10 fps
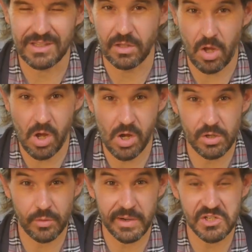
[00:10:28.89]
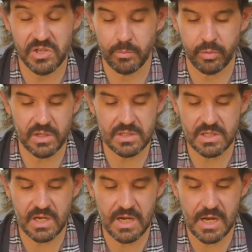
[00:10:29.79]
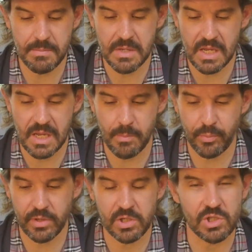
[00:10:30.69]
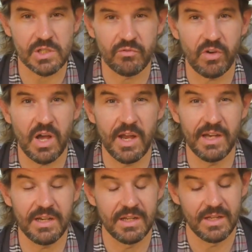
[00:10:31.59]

long duration print time, printed just fine.